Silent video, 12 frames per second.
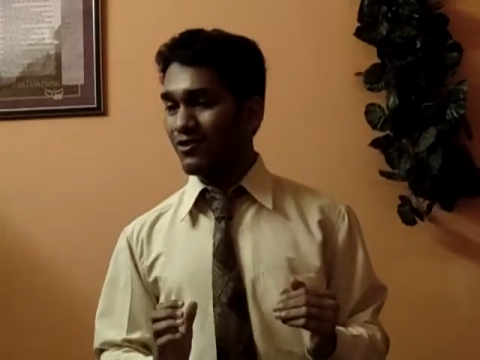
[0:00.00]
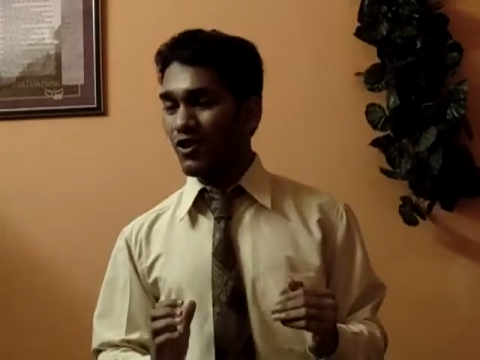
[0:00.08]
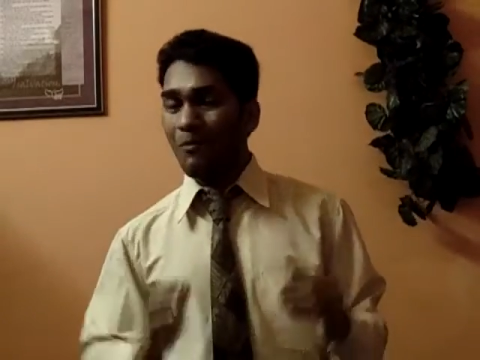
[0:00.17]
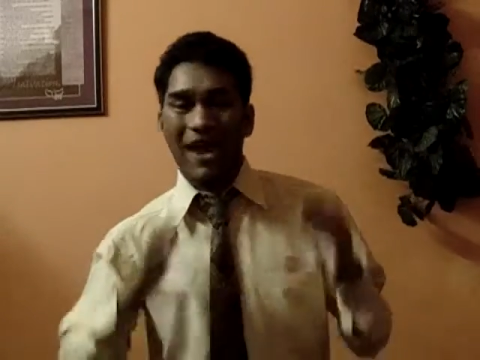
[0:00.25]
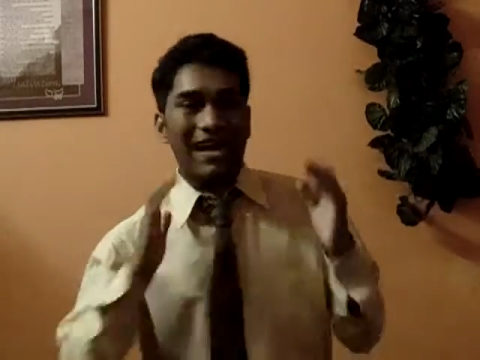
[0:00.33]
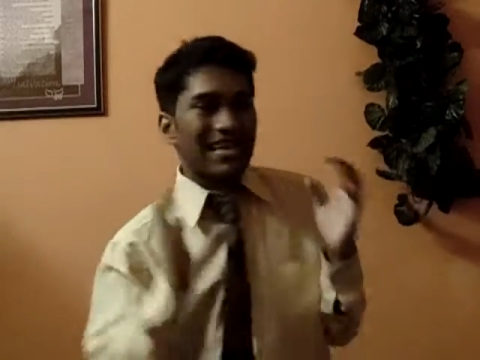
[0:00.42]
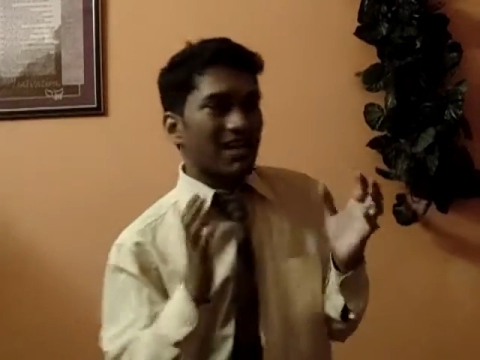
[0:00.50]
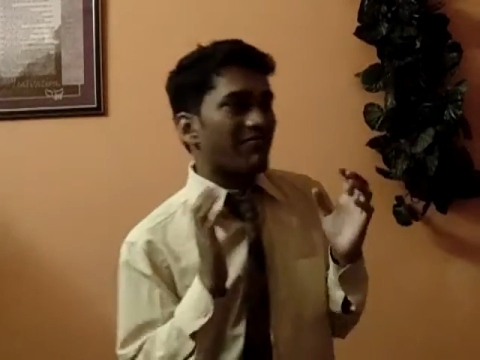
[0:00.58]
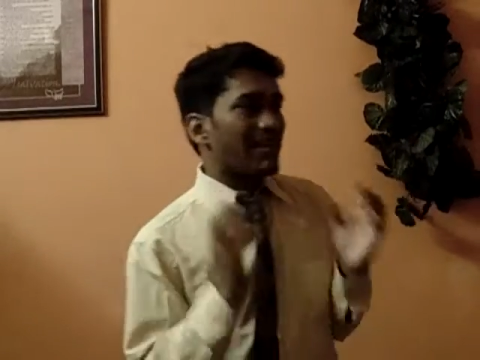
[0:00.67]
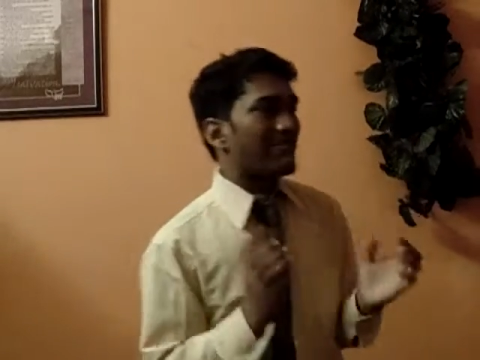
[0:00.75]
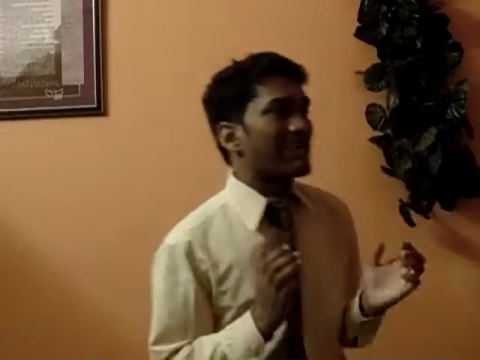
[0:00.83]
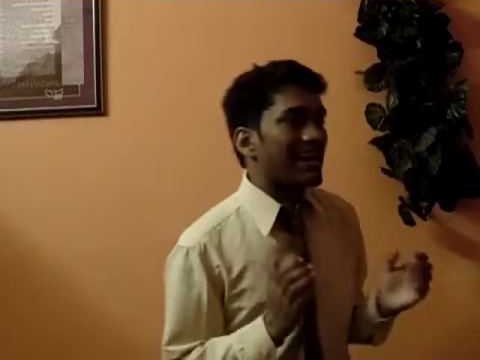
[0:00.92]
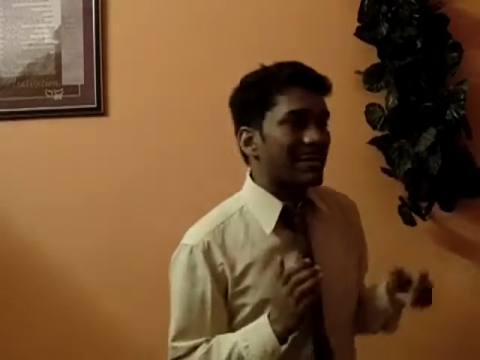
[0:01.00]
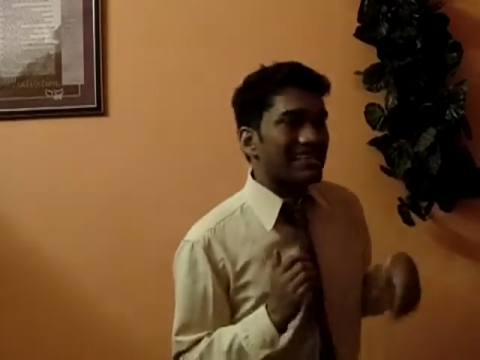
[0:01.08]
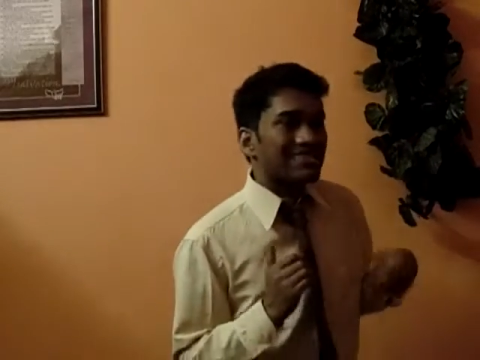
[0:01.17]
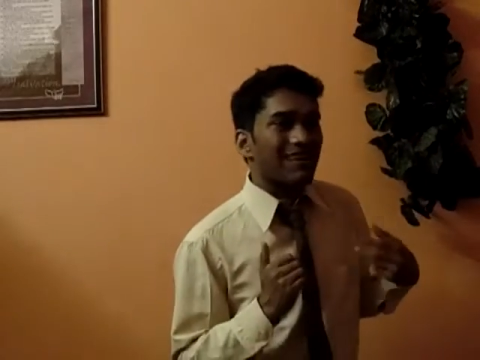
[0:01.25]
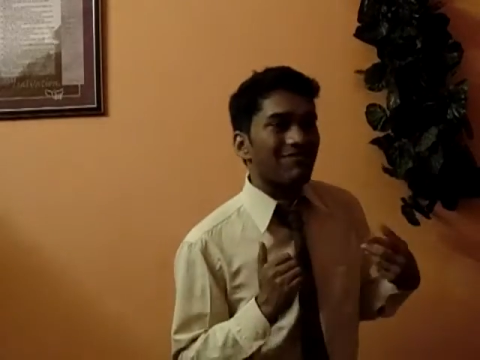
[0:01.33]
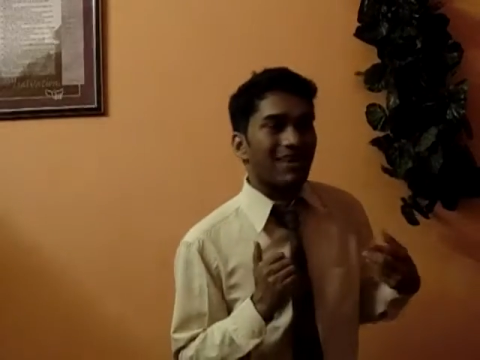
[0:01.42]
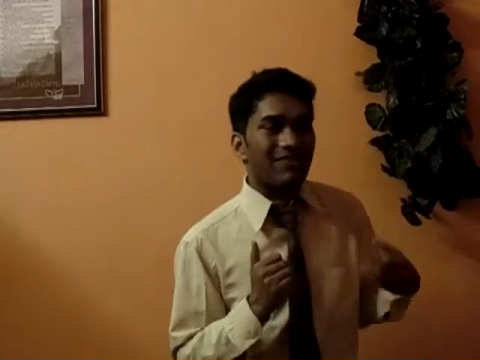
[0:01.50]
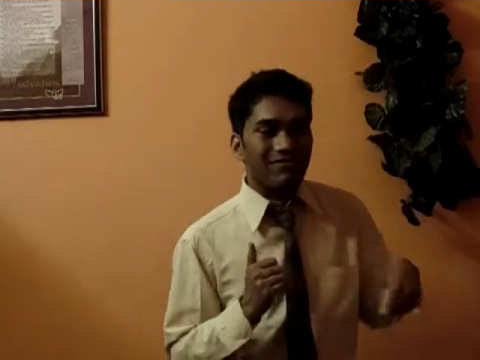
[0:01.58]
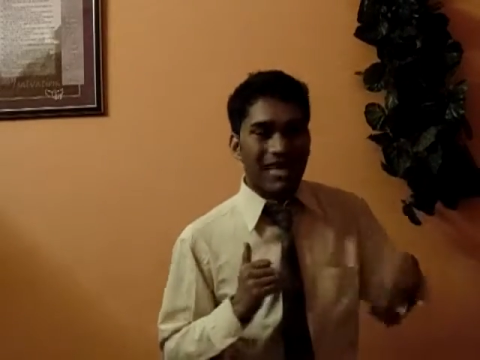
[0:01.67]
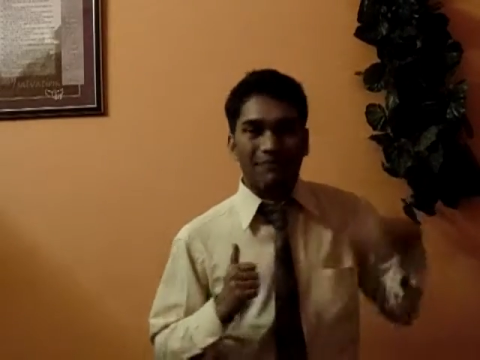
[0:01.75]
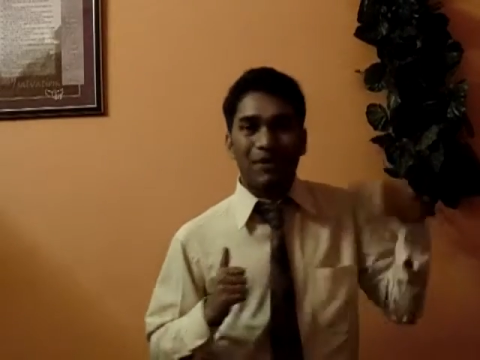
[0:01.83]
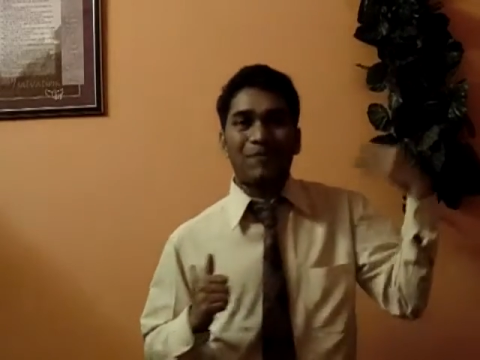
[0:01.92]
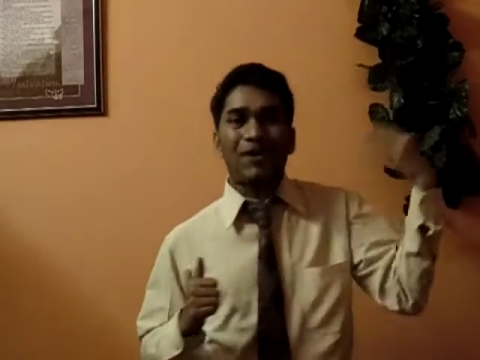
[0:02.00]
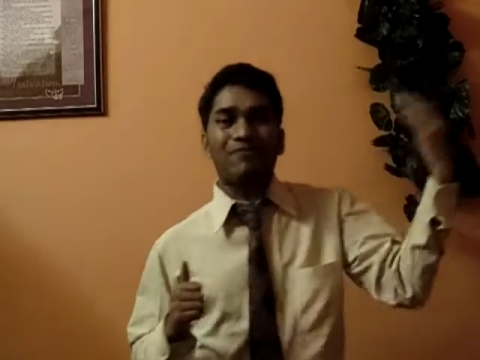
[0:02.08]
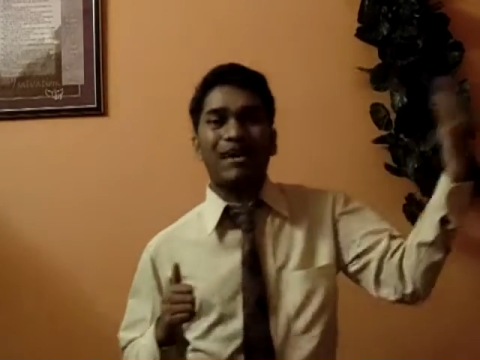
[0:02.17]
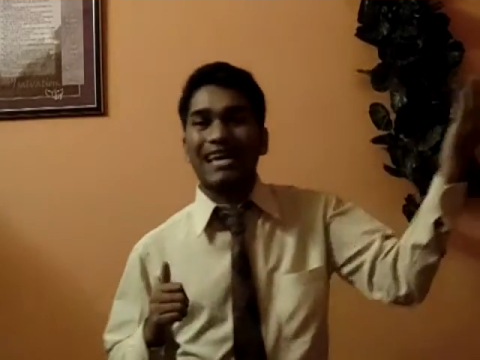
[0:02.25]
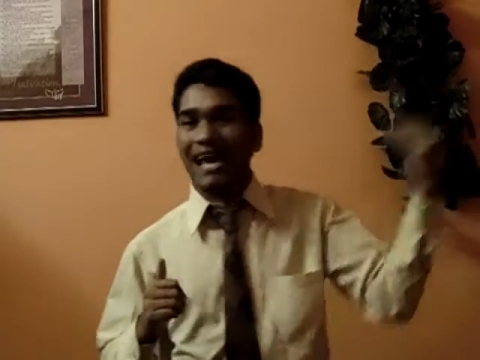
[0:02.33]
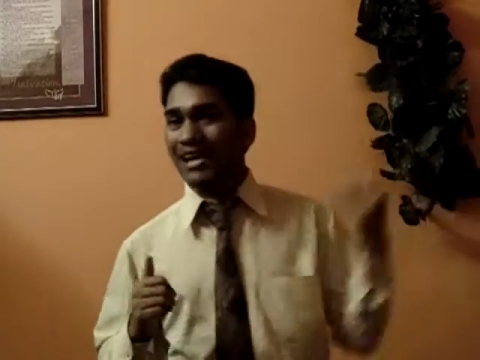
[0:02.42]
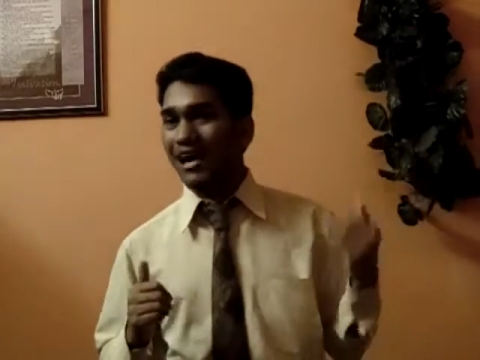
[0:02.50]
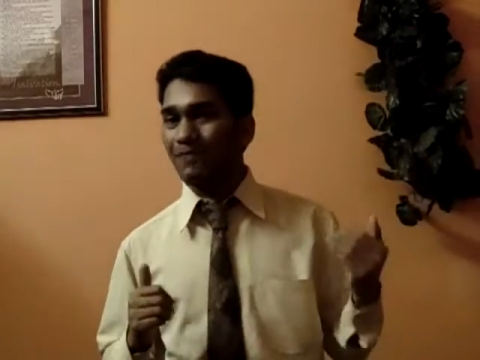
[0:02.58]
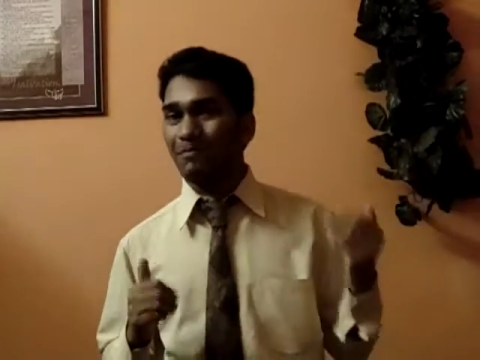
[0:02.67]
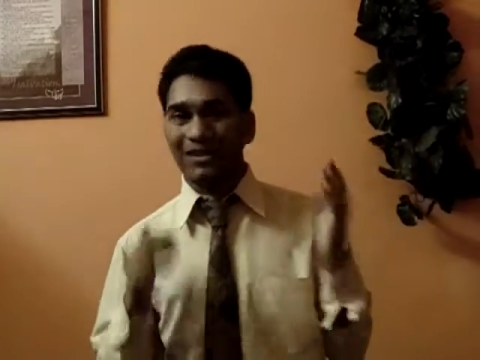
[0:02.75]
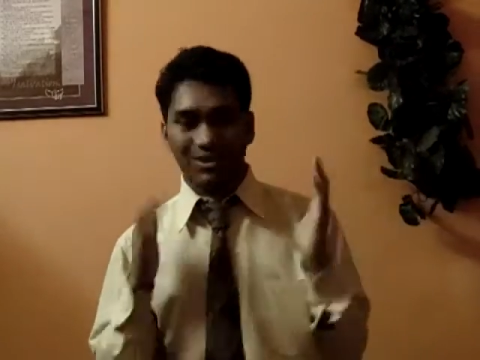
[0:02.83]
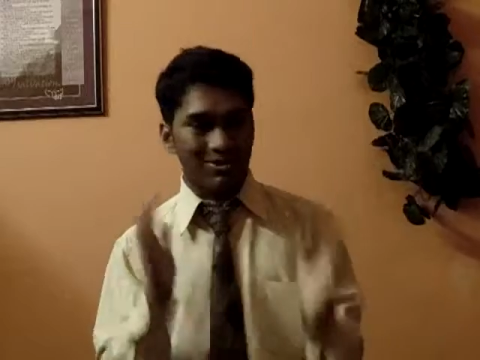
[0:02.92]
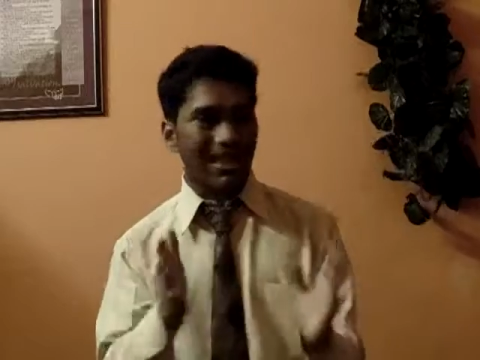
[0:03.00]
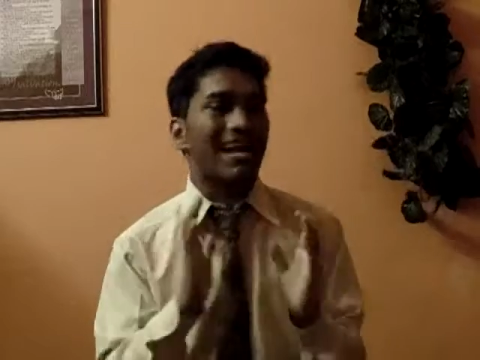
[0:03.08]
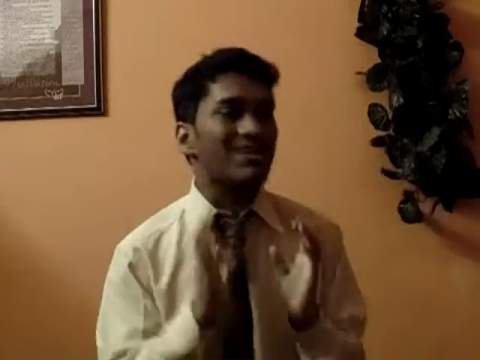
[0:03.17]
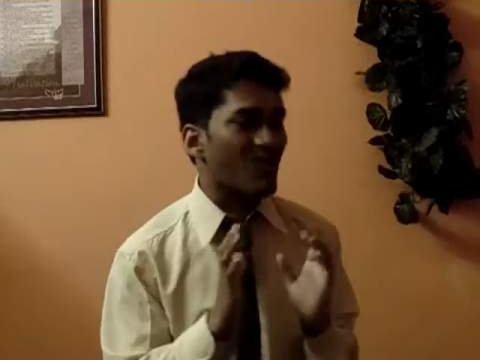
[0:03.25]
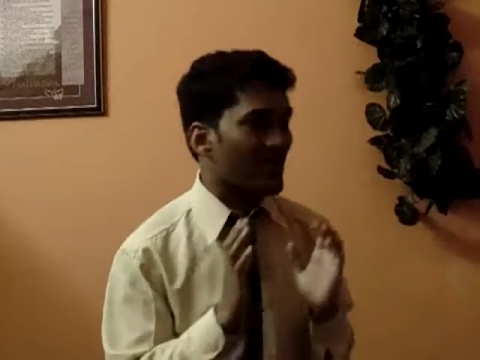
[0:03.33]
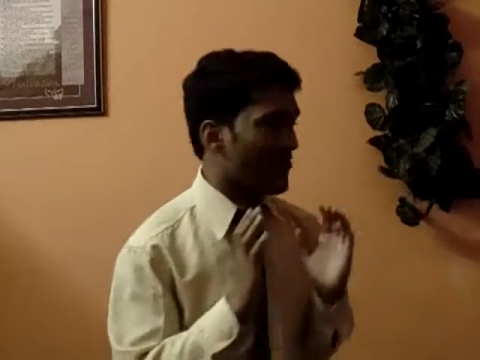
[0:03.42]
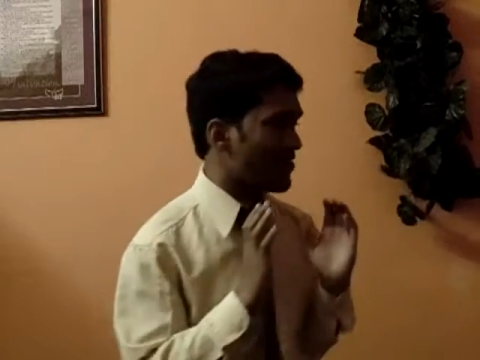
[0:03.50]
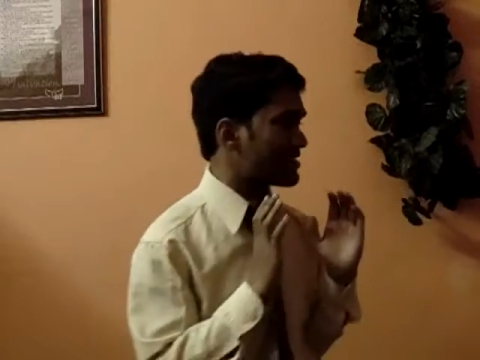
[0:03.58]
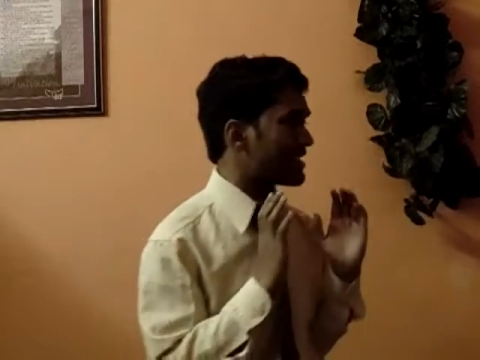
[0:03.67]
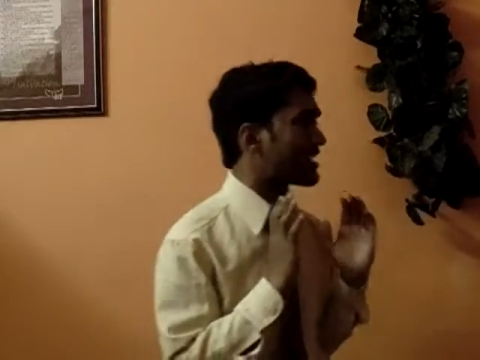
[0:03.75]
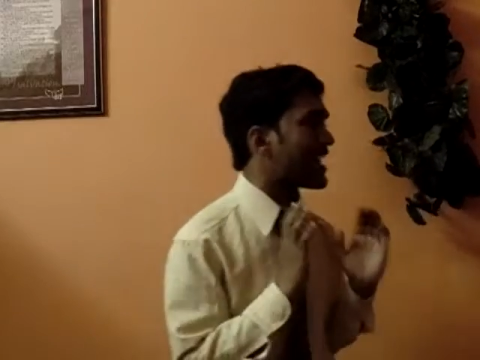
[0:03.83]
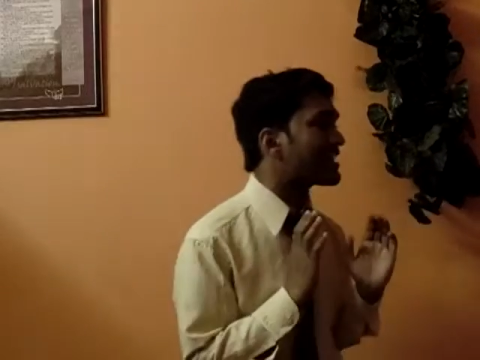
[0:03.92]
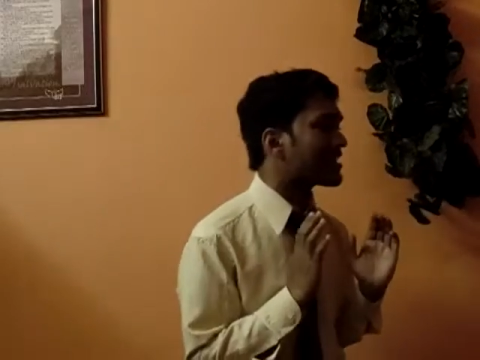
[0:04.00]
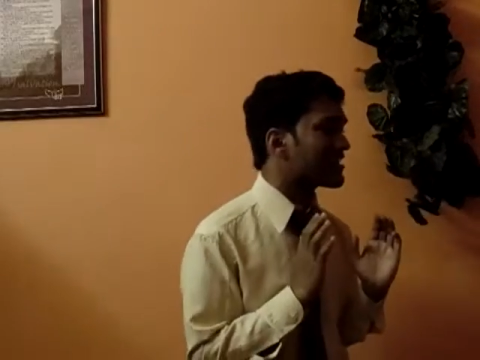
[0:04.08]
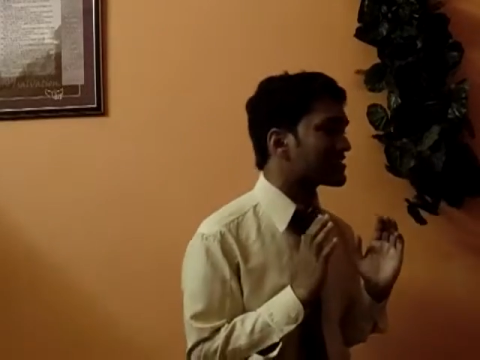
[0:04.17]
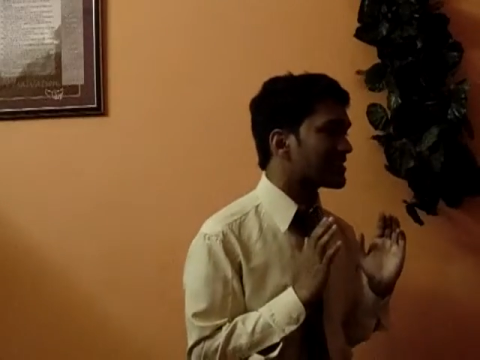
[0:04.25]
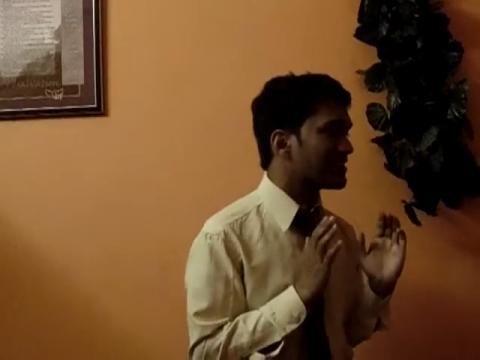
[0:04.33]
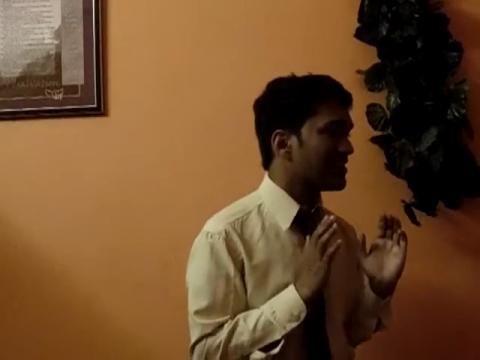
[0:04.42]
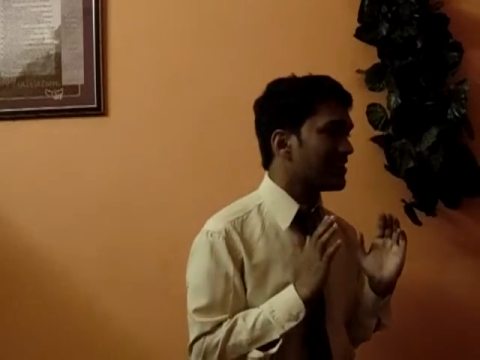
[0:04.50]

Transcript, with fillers: No, many times when we correct someone, that people may get hurt, but no, that is not a cause of right correction.